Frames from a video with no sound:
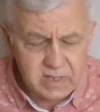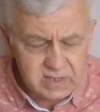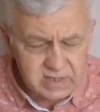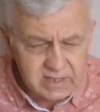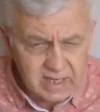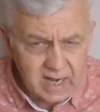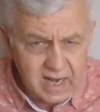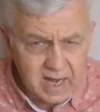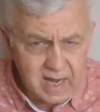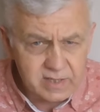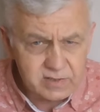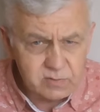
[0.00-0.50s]

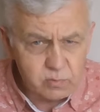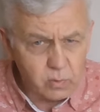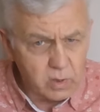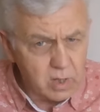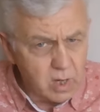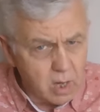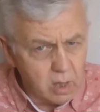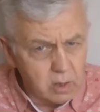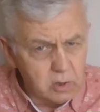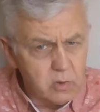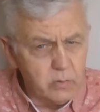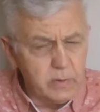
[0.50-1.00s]
stars were
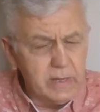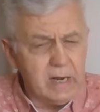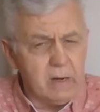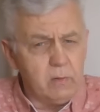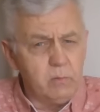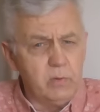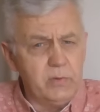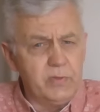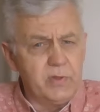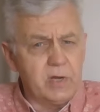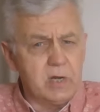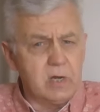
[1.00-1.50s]
all going
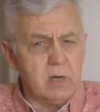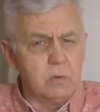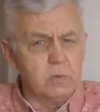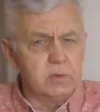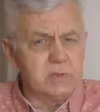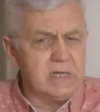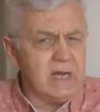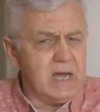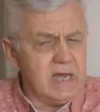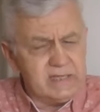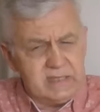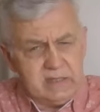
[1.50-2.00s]
out with the
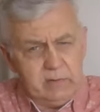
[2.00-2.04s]
co-stars.